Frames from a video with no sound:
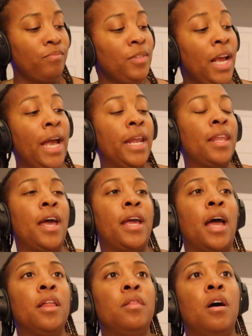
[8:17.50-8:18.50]
And like,
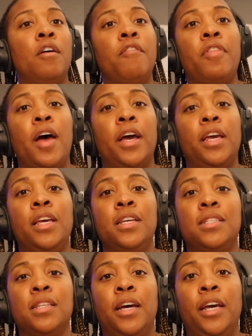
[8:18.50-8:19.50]
I love that
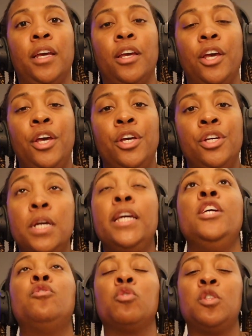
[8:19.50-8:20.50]
he's
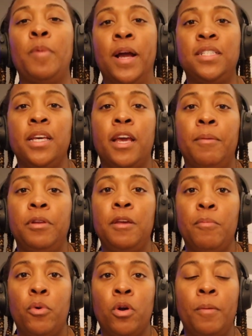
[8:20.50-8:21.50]
respecting Emily
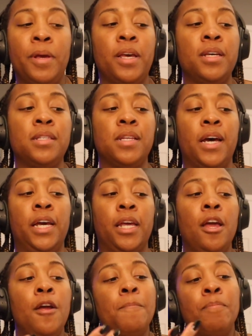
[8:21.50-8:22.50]
more, because like
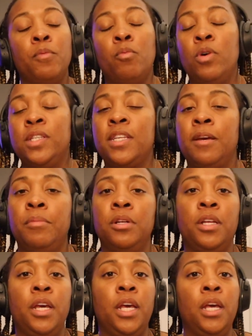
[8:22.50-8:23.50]
once
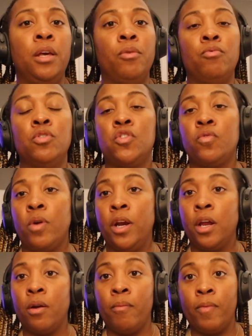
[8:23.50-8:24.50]
Emily was
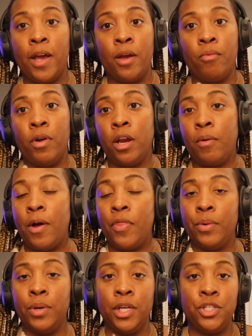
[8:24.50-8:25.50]
running around,
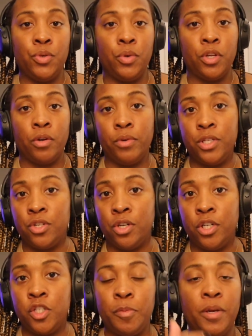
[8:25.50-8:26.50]
they were like doing their
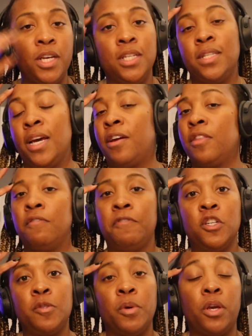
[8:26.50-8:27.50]
research, because like in the
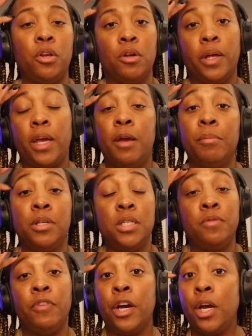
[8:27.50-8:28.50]
first book, like
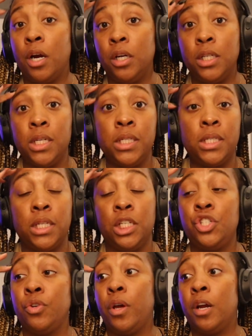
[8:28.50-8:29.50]
Emily's very earnest and like
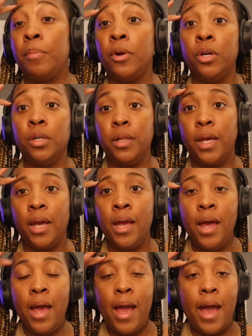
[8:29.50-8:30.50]
she'll get up early
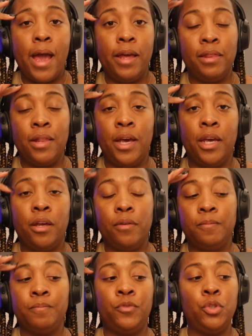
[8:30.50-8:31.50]
and like
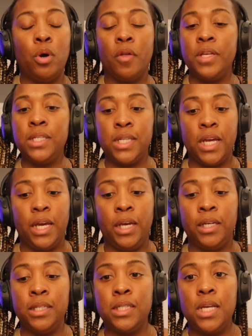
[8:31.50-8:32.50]
do all these
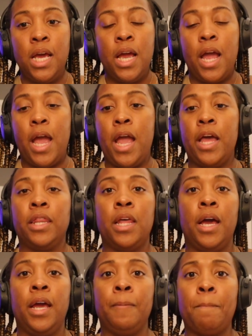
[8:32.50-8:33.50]
things, and
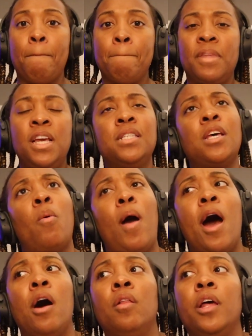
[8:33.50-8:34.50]
like he's like,
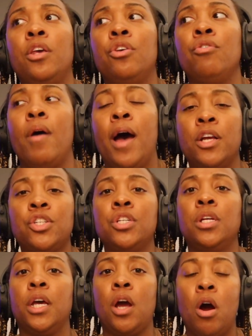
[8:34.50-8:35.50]
wow, like you
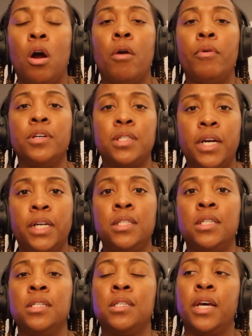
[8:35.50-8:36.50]
actually like are a real
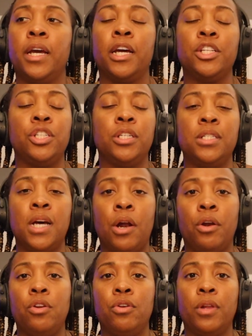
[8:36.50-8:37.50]
scientist, like I shouldn't have
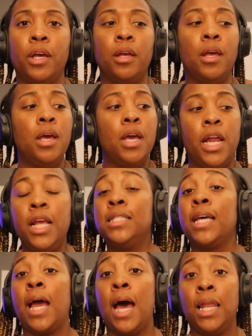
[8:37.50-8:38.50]
doubted you, like, and he's
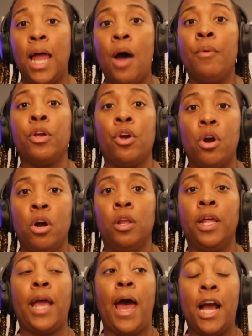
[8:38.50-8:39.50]
like allowing her,
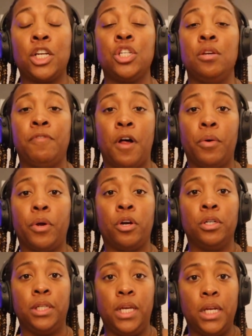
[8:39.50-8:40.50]
like actually following
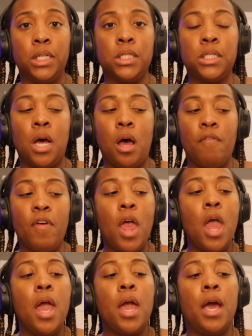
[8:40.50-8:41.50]
her lead and stuff.
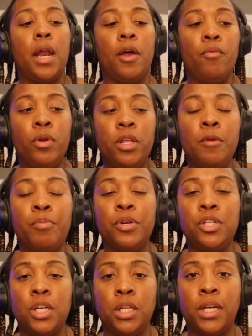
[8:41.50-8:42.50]
And I really
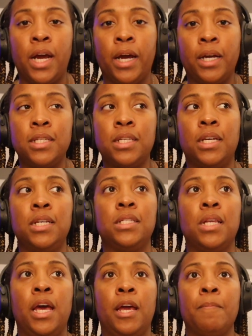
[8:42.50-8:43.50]
appreciate that, because like he's
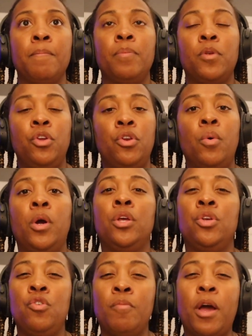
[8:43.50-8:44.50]
like, you know what,
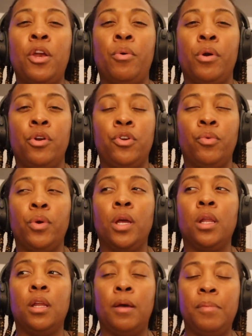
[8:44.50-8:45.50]
you might know what you're
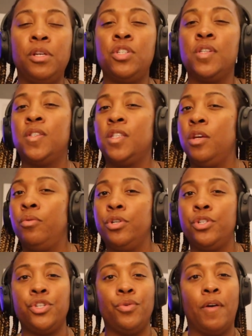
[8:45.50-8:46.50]
doing, let me just see
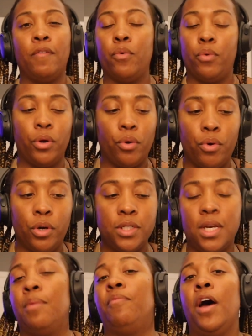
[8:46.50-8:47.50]
what you have going on
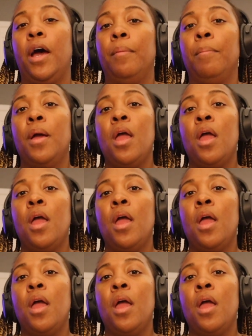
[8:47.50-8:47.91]
type vibe,